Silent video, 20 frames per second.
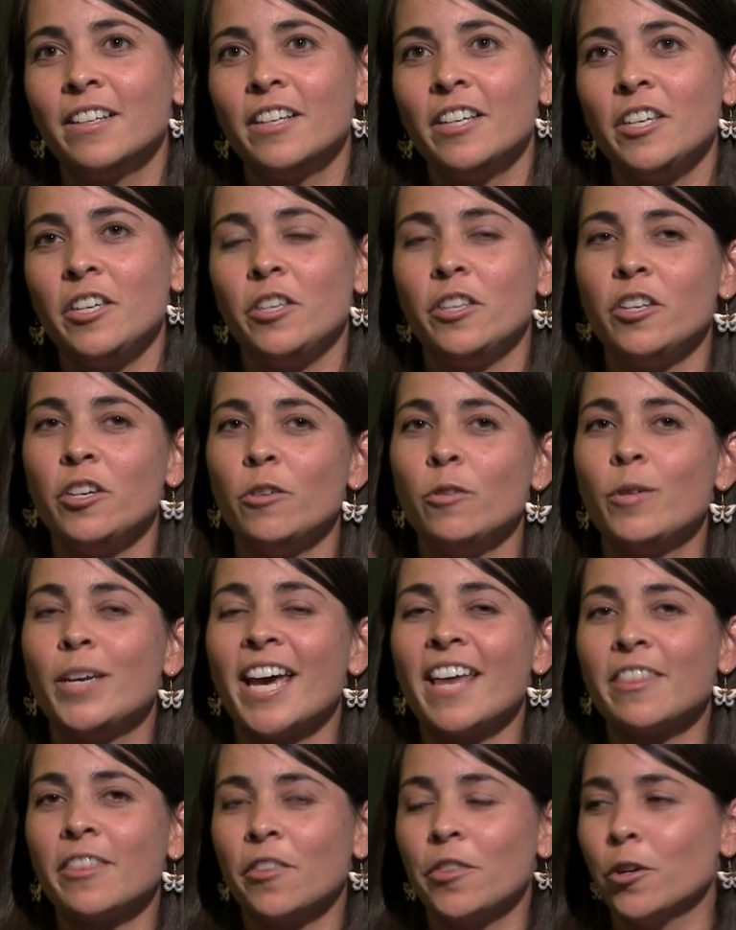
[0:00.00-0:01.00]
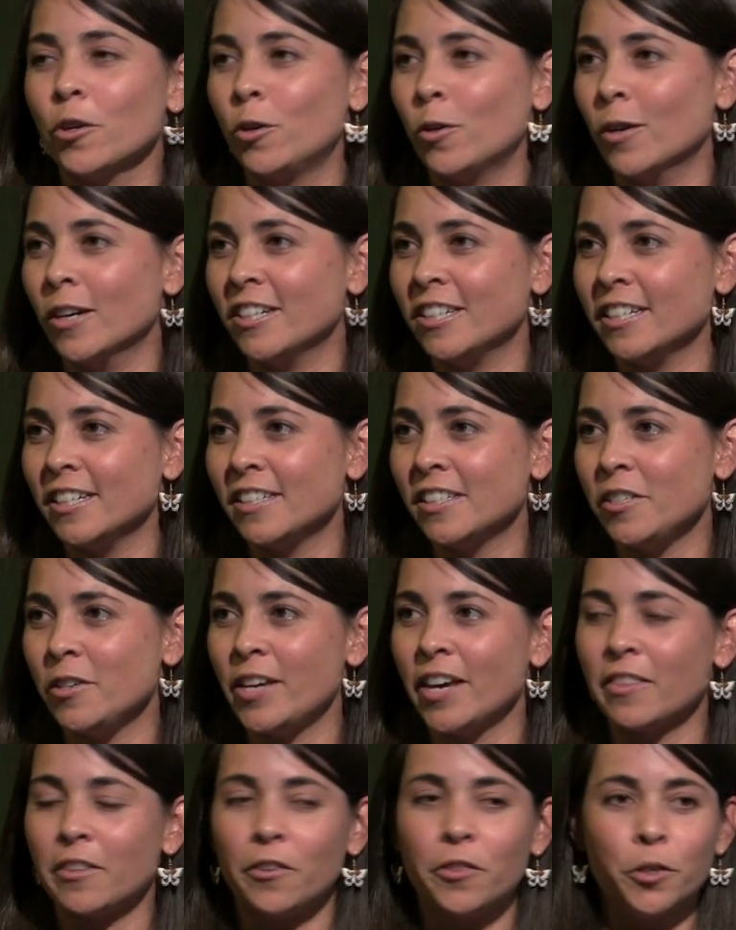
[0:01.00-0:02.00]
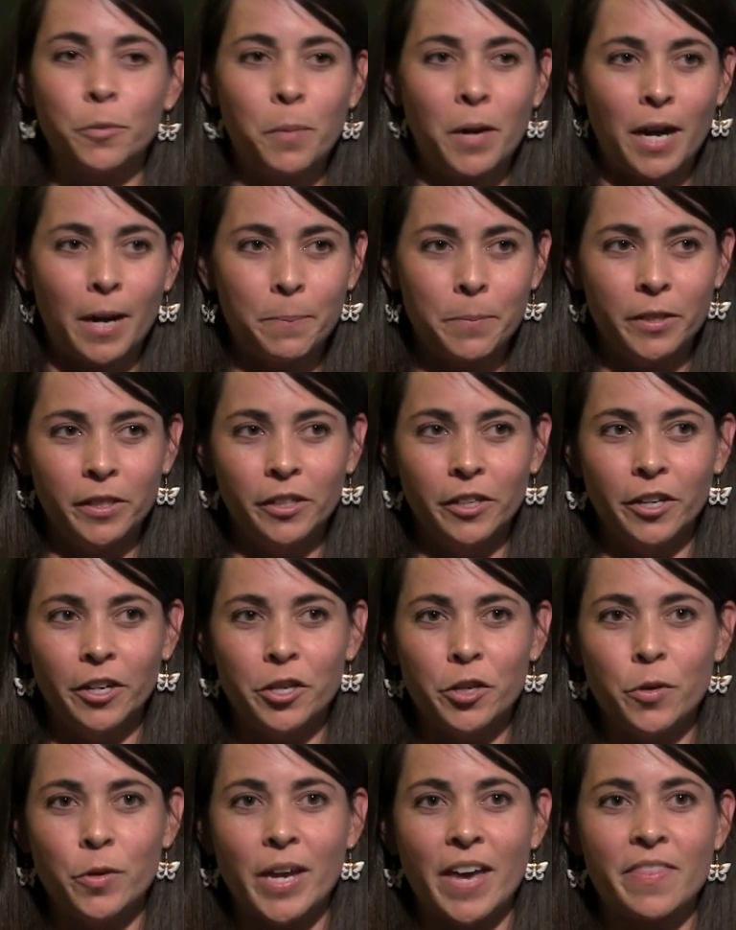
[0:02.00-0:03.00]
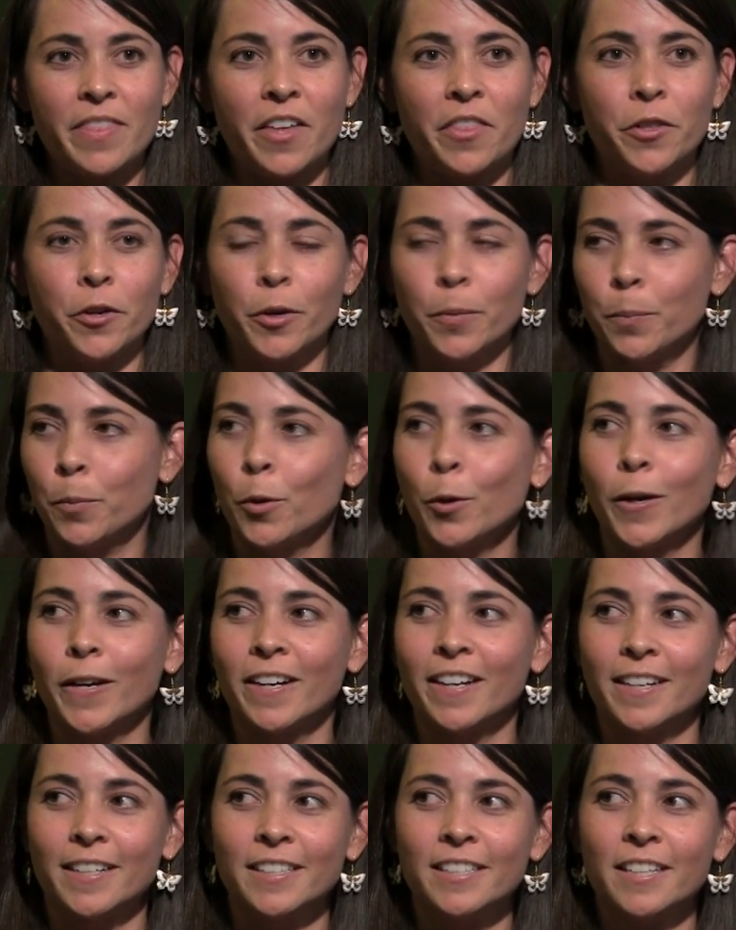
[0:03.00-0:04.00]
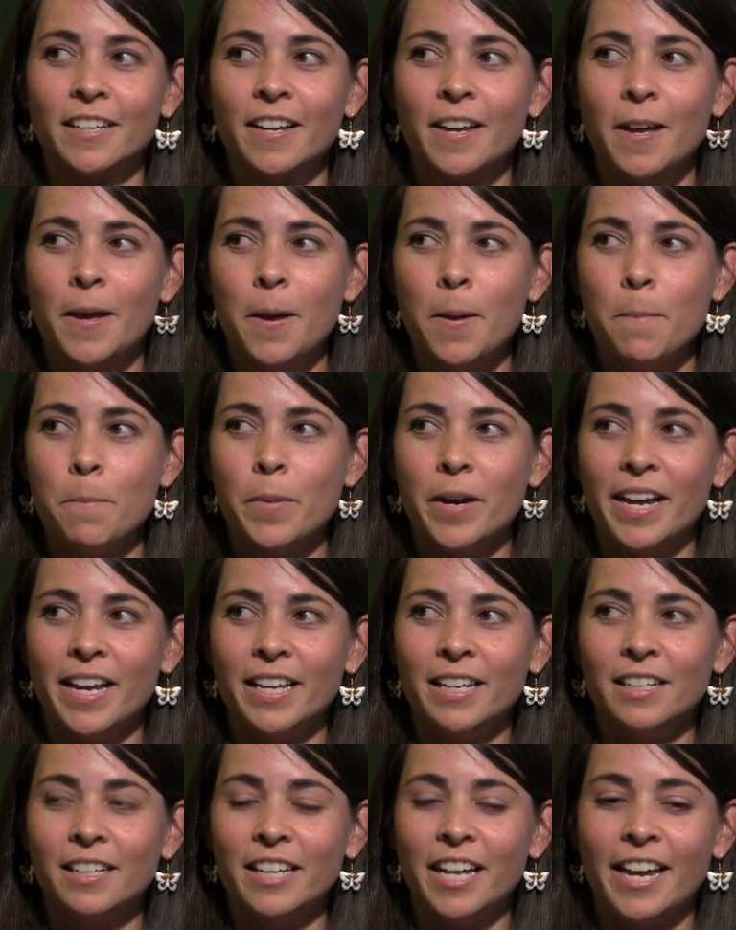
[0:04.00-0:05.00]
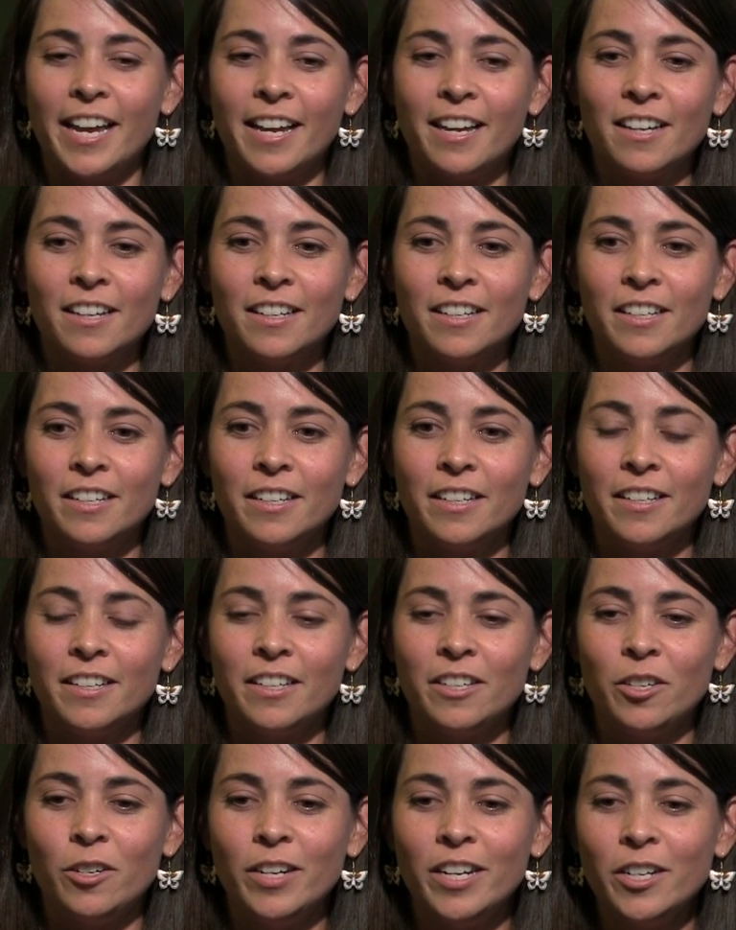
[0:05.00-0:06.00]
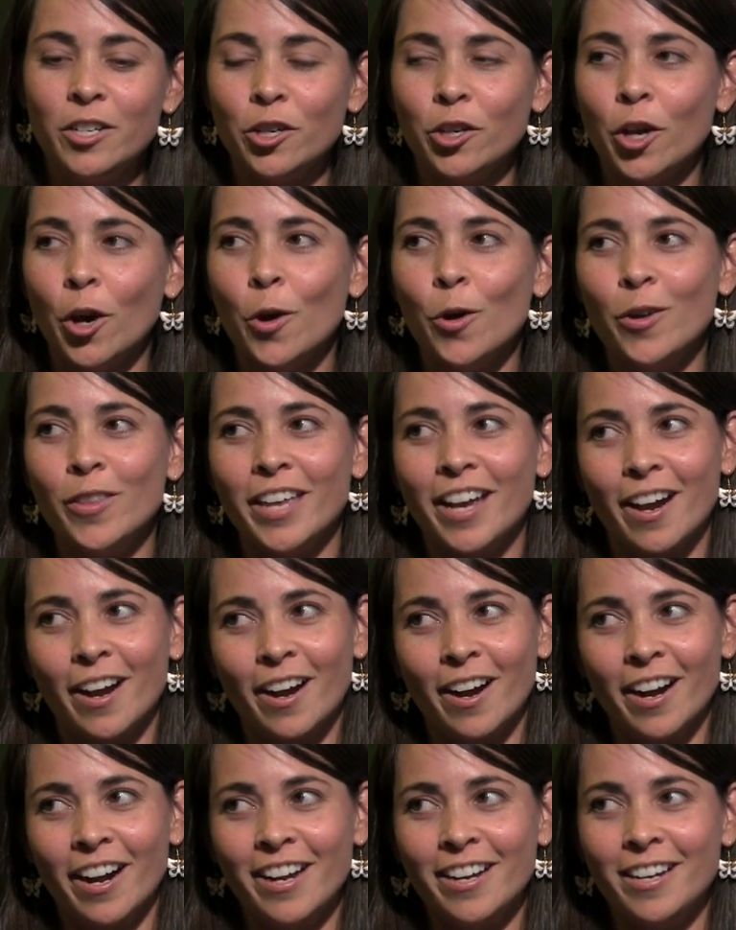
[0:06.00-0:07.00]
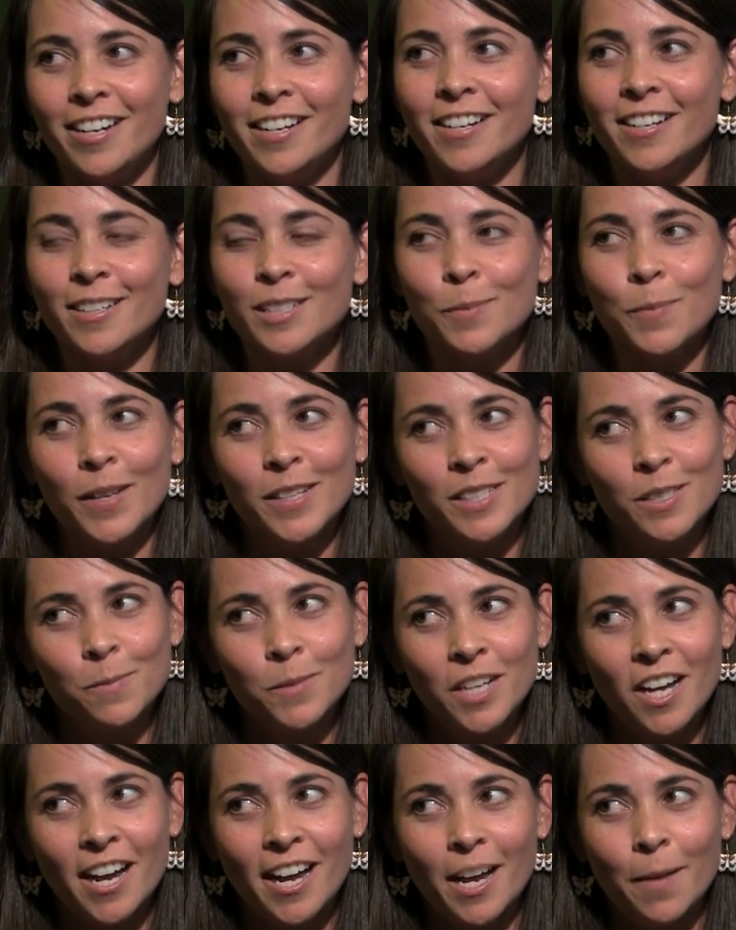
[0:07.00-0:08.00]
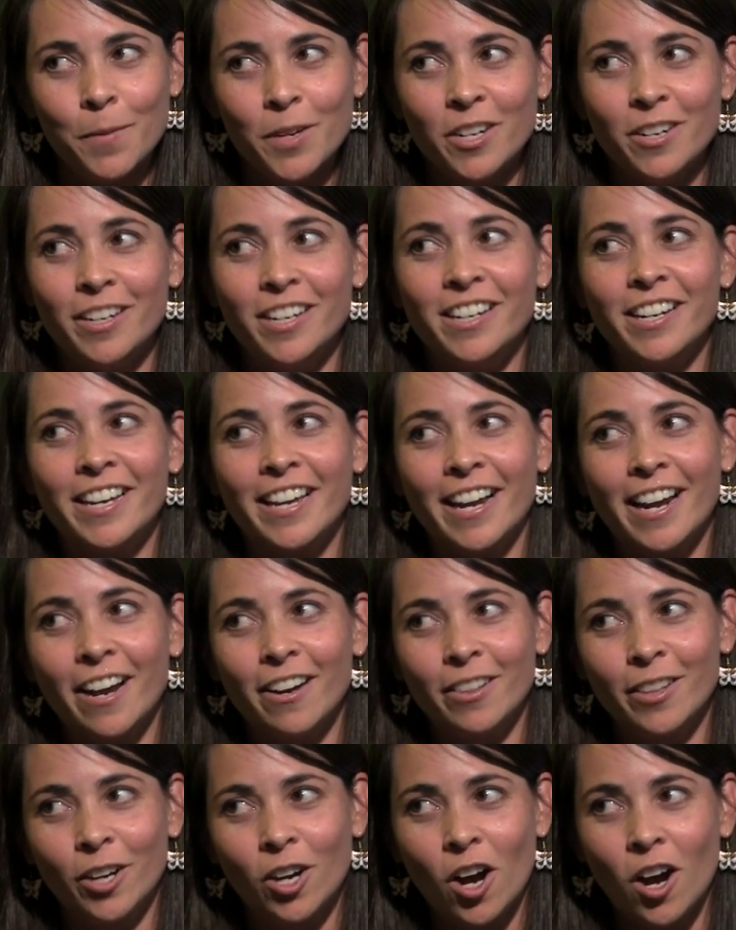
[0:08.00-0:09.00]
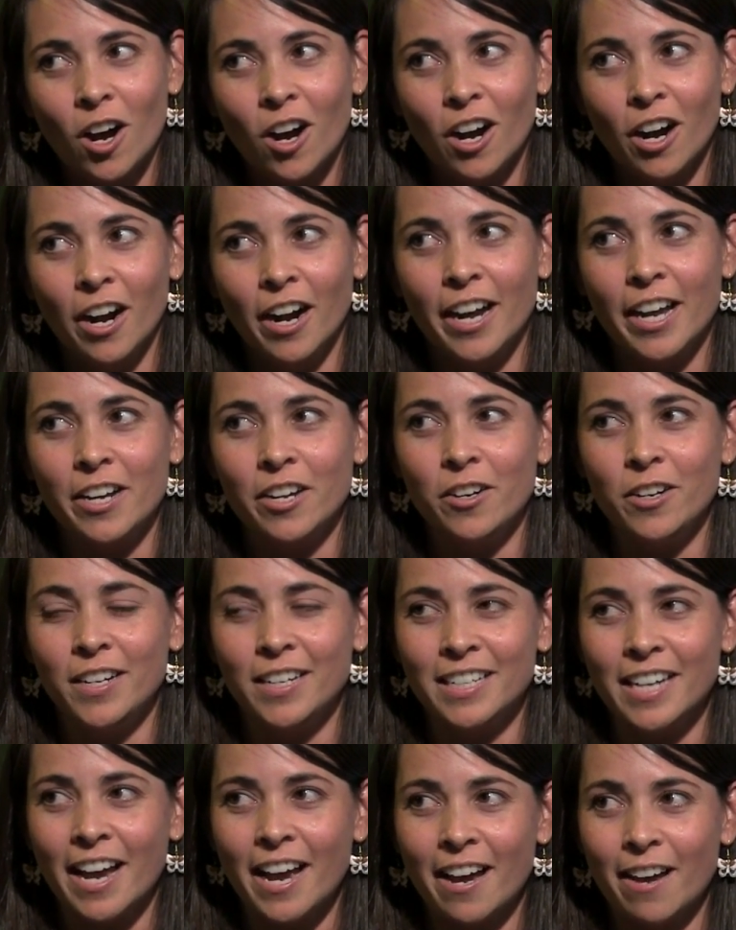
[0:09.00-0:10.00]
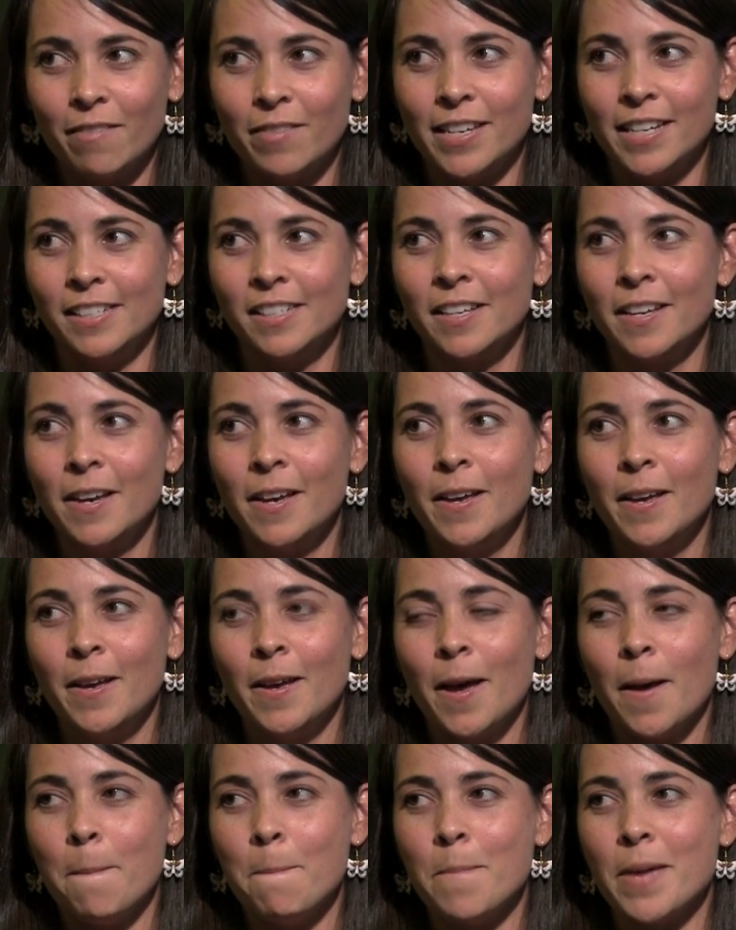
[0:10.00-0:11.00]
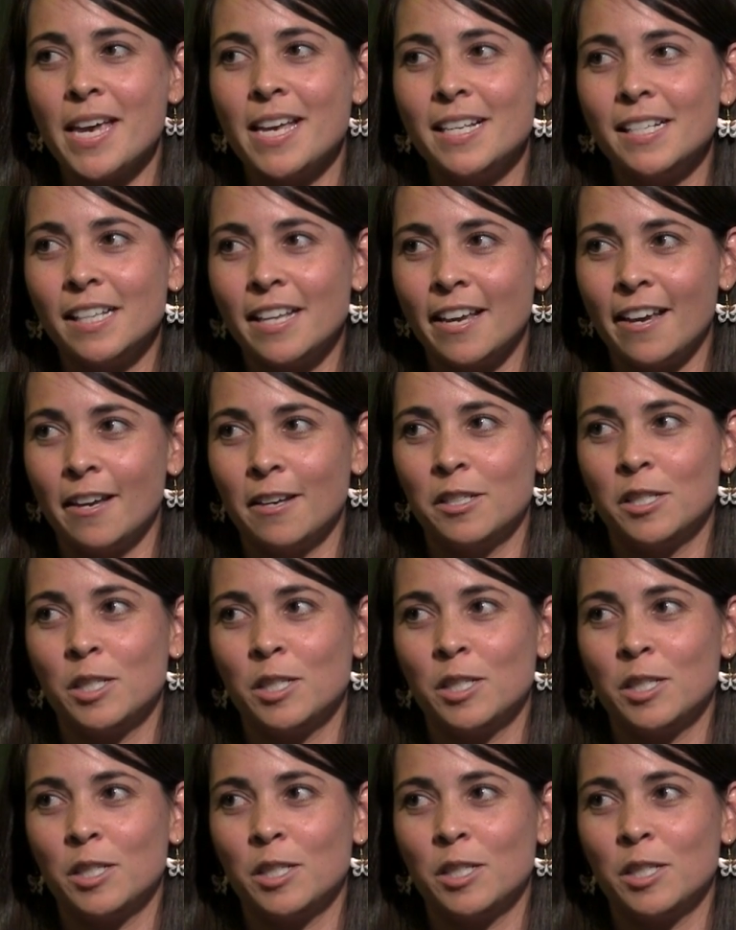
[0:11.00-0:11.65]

you get that they're gorgeous, you get that they're popular, you get that they're important, but you need to go there, and you need to spend some time, and you need to get out of the car, and you need to have these amazing